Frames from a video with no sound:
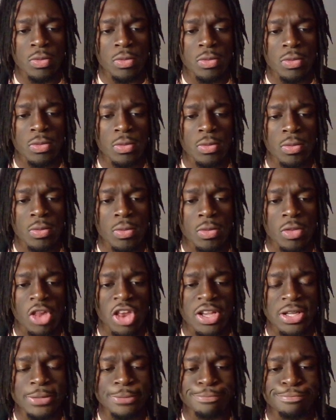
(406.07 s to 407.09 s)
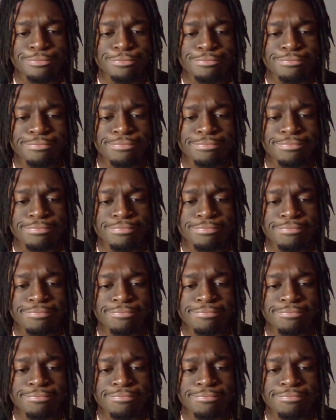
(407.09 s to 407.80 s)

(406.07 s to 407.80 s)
No one is speaking in this clip.